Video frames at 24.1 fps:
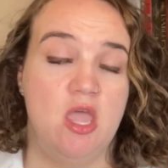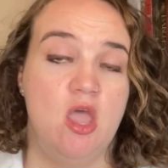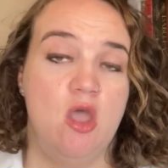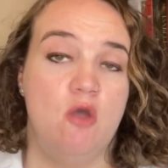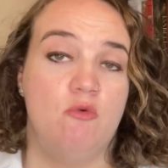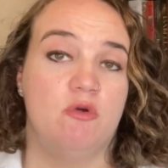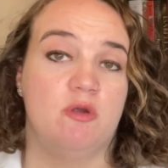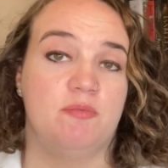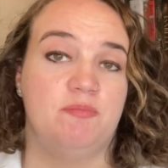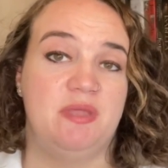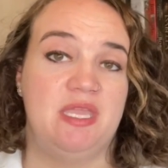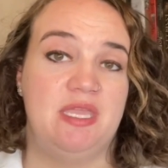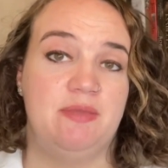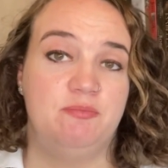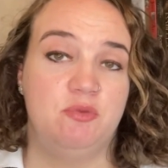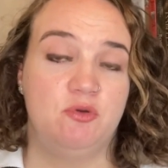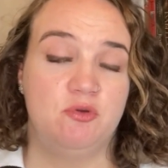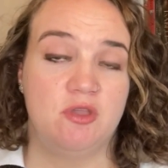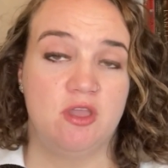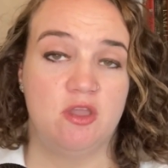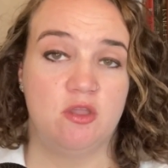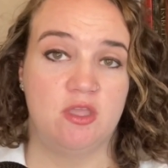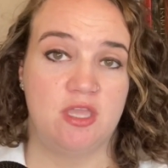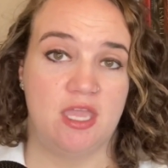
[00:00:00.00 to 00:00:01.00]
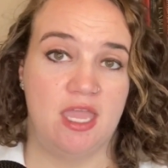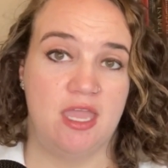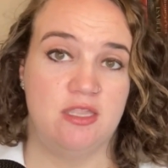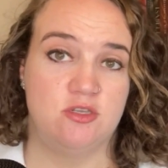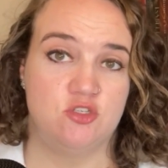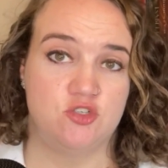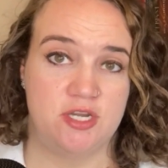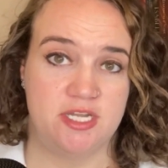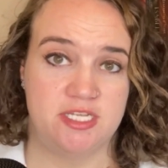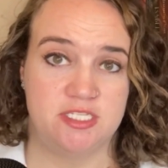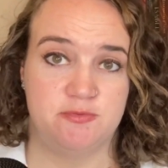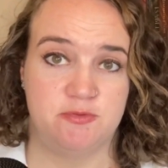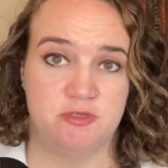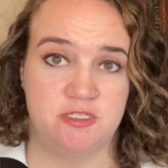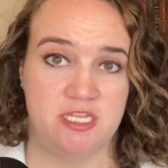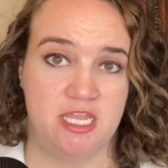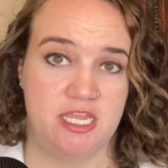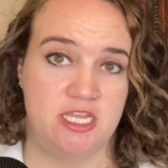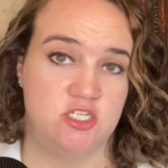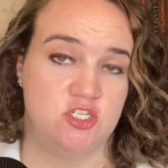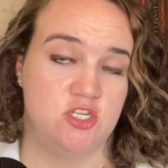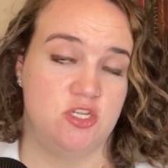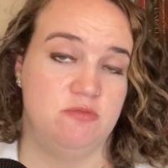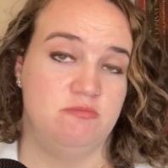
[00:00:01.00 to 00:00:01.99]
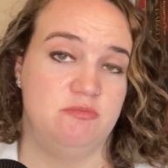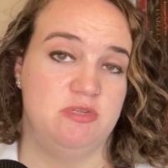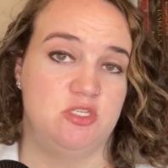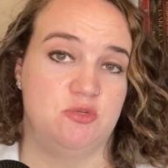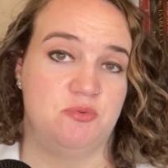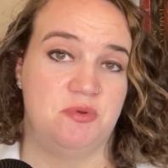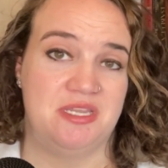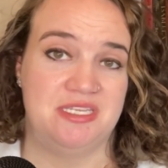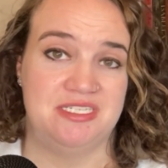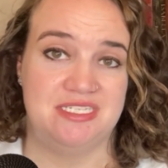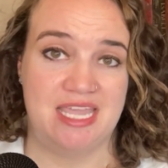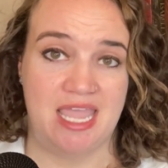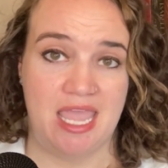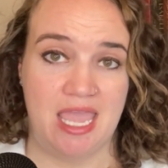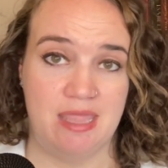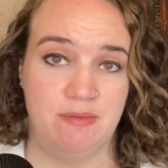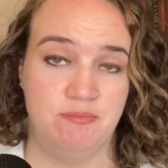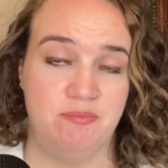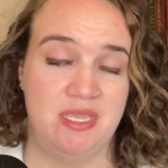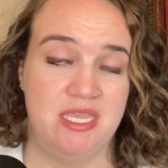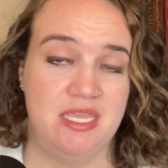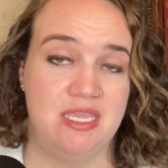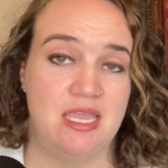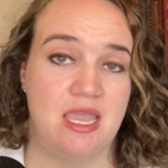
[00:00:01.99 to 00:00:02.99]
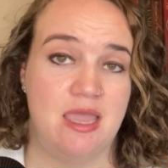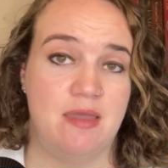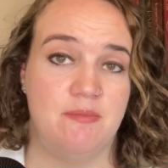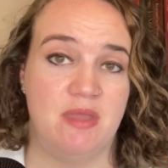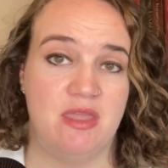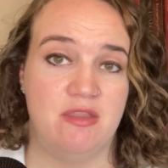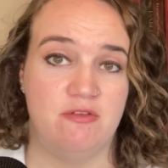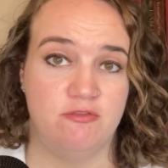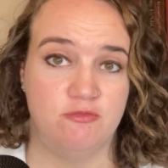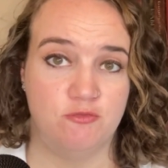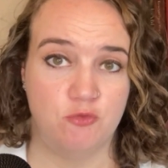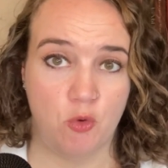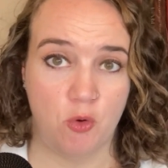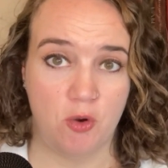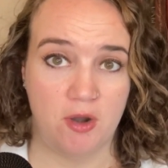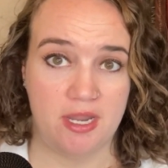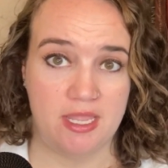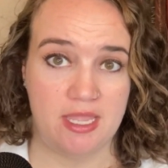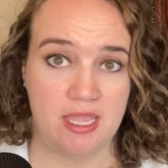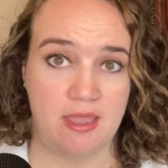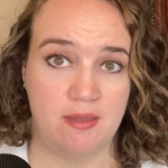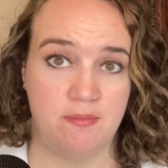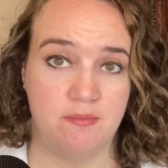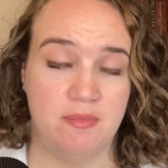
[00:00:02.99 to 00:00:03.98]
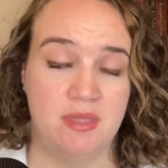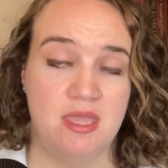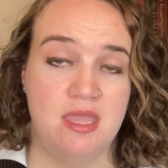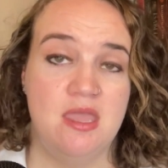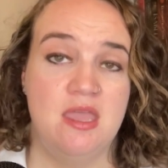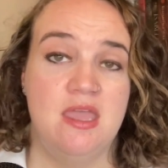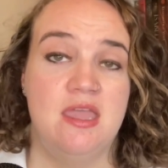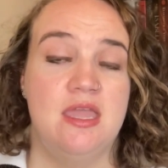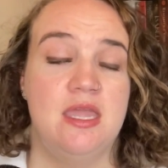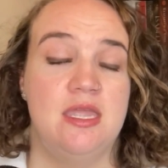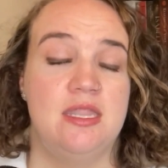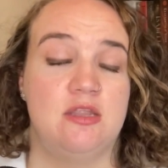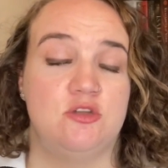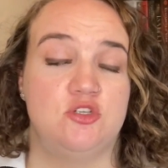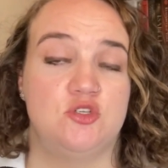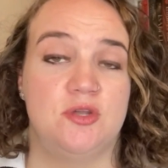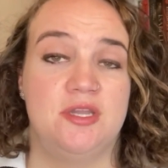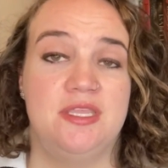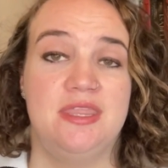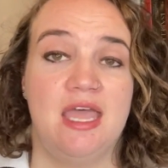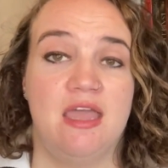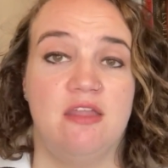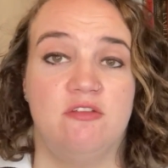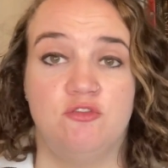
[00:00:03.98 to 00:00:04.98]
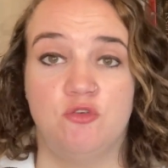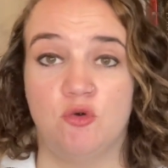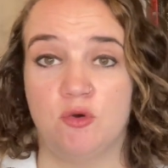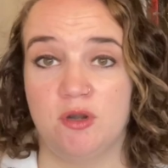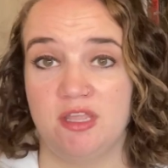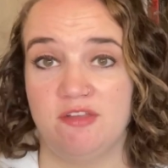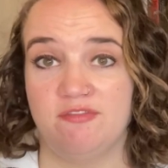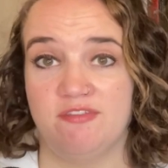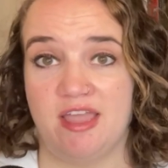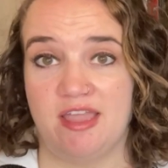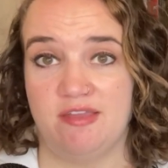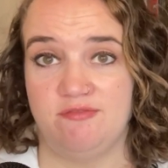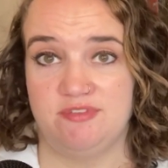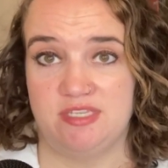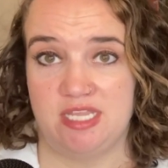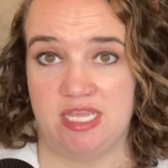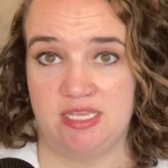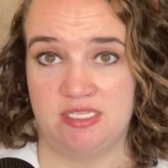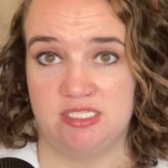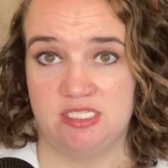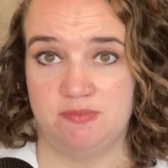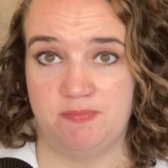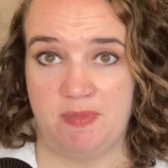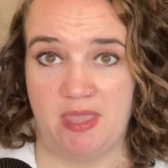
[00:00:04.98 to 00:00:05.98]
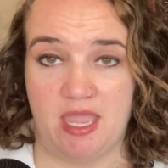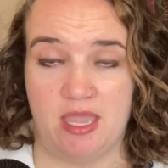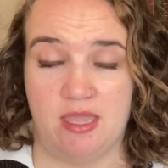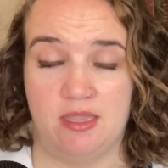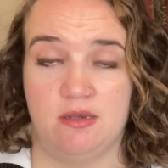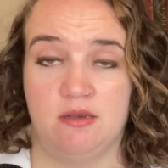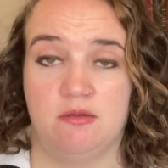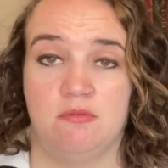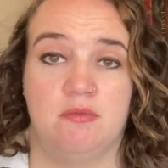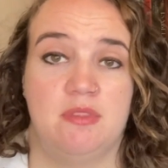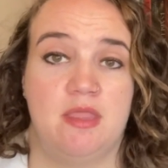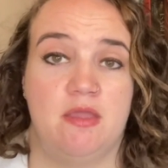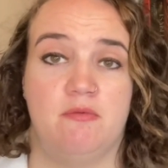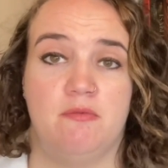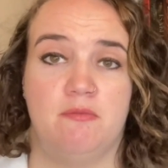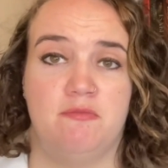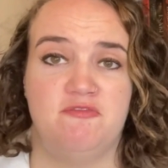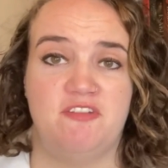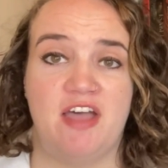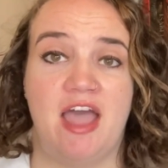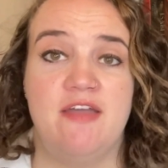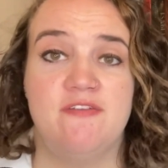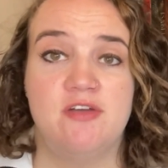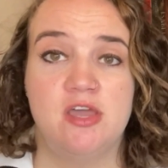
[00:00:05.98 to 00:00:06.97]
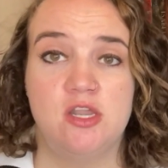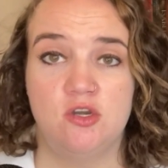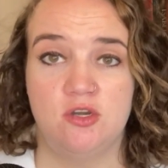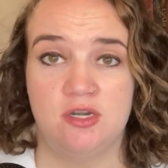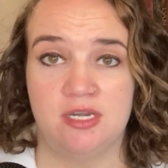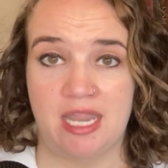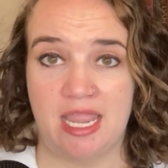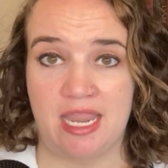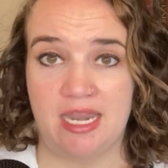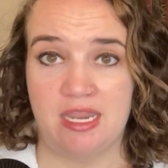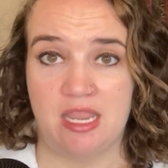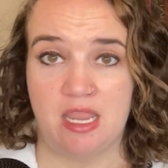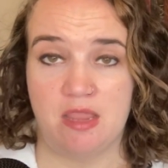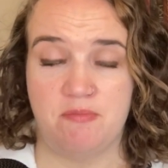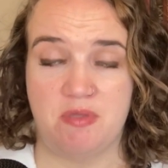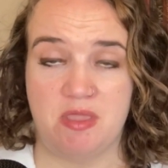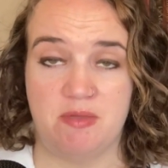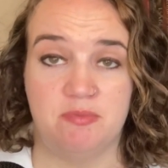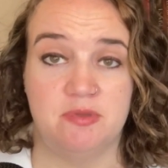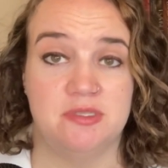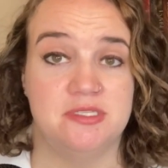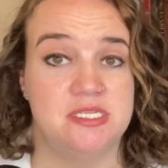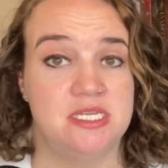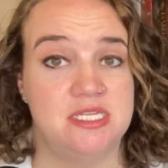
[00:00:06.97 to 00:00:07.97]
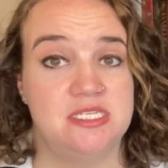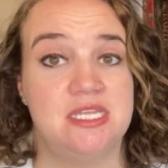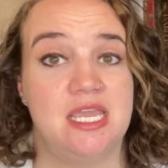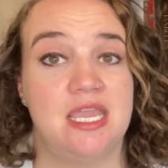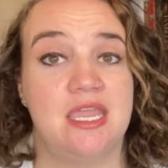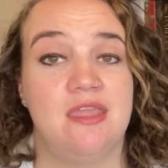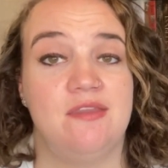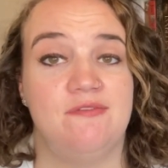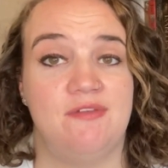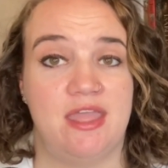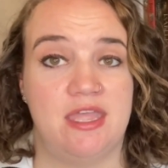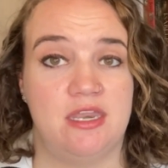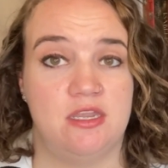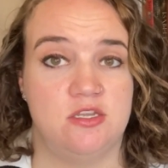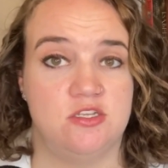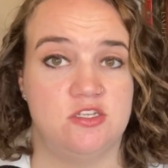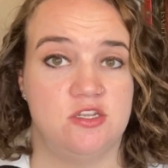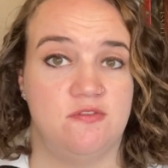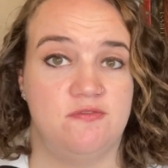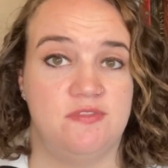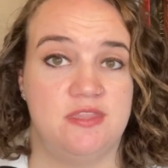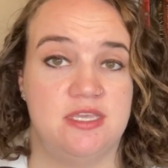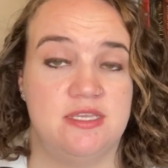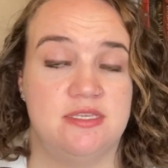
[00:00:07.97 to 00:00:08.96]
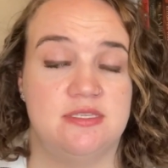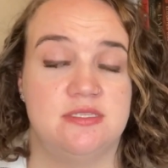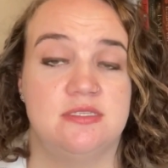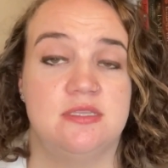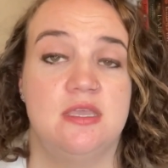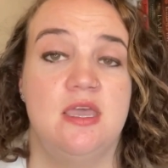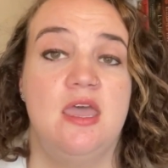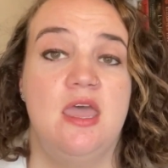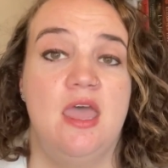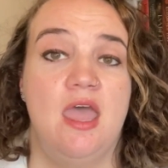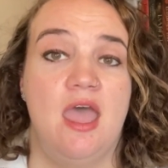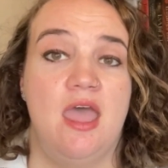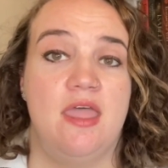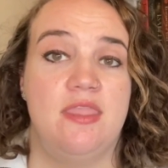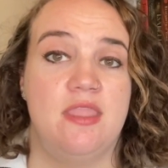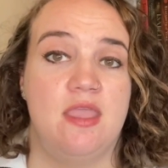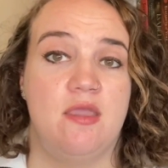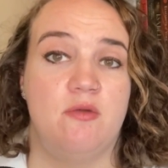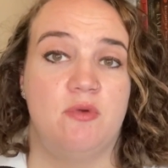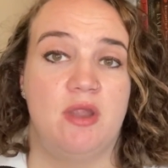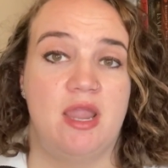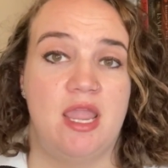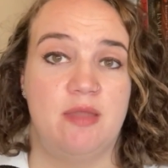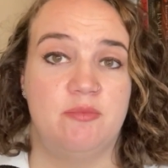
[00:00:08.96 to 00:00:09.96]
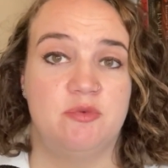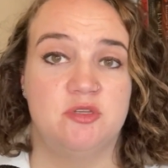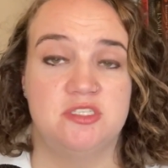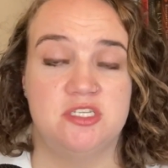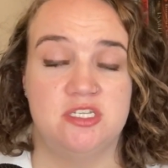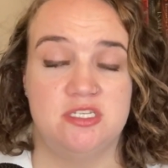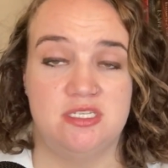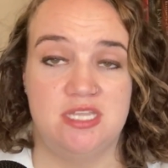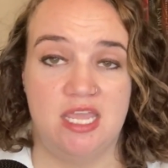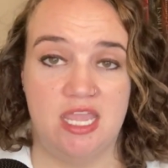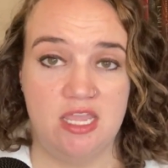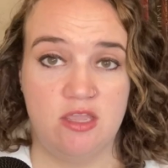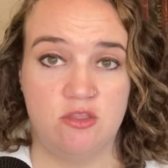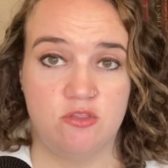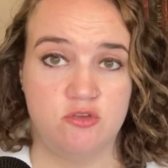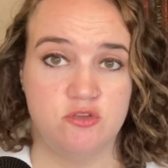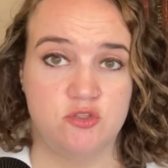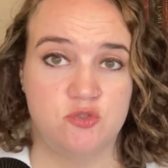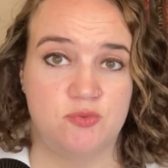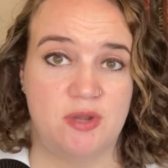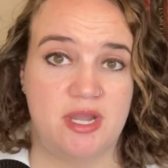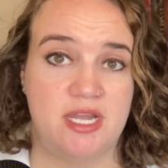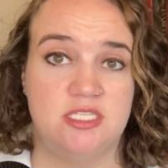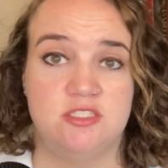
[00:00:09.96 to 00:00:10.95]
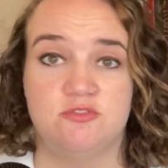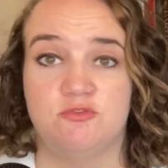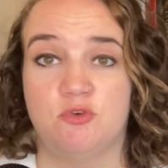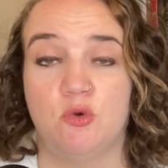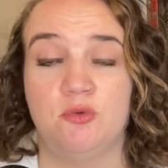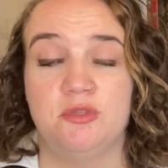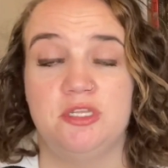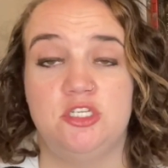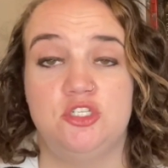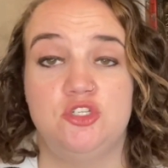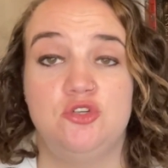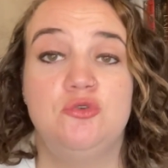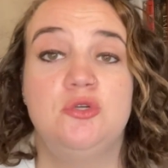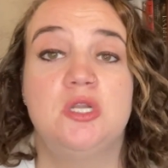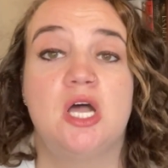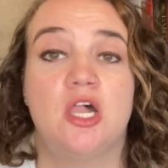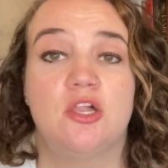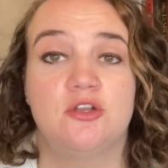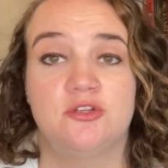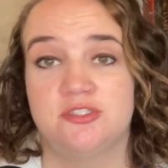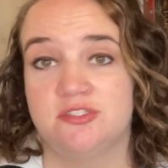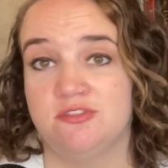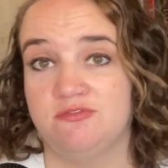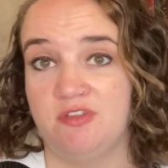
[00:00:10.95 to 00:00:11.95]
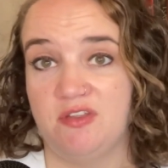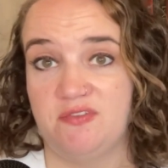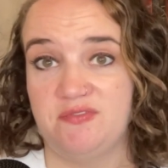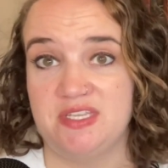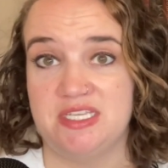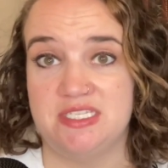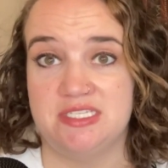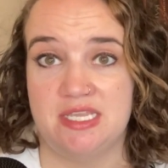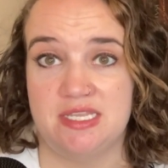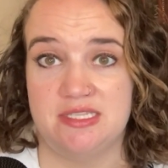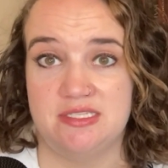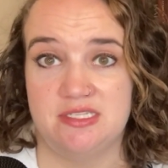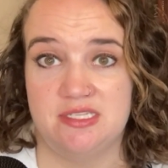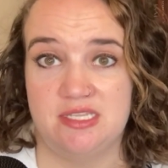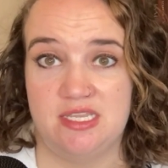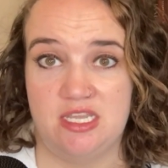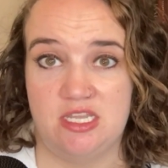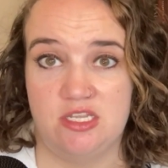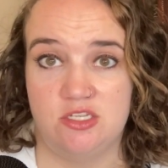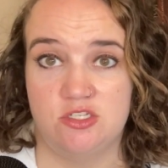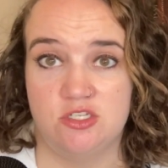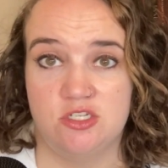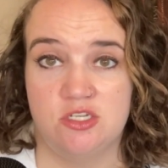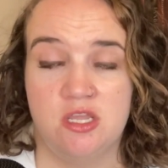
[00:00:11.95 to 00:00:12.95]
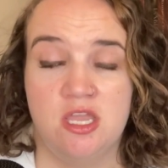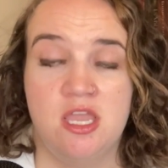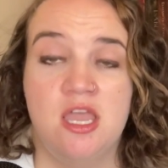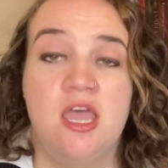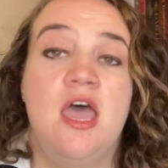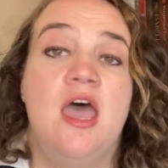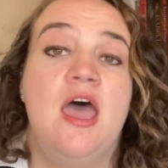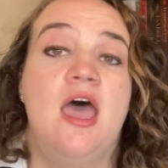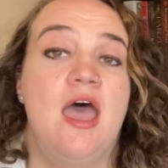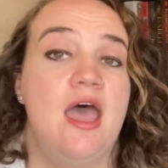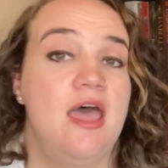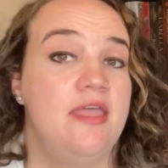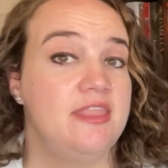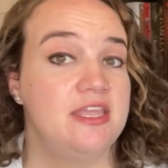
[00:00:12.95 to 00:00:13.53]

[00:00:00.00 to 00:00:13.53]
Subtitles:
where people could get transportation between 10 p.m. and 4 a.m. Now, during that 45-day span, 588 people did take advantage of this, and they were able to take those rides for only $2.50 each. And